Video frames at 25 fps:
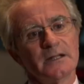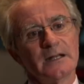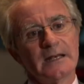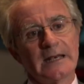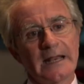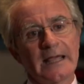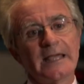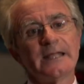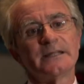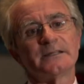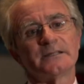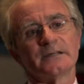
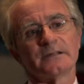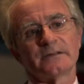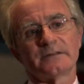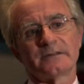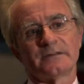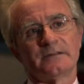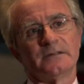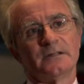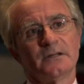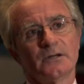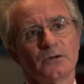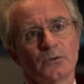
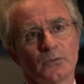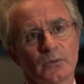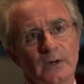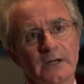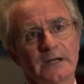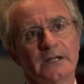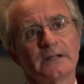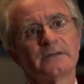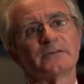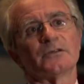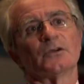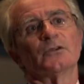Latest,
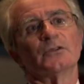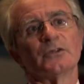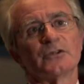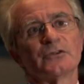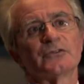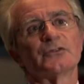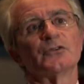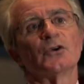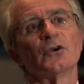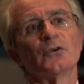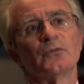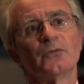when it's on the
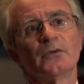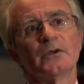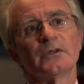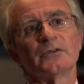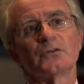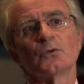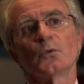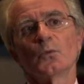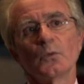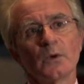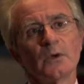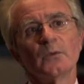
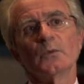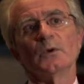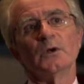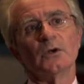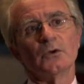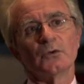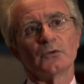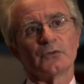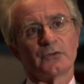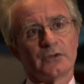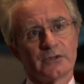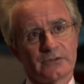surface, we will
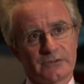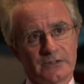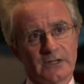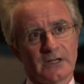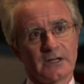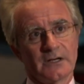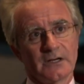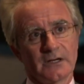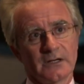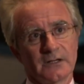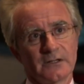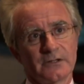lose the
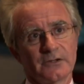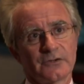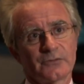signal.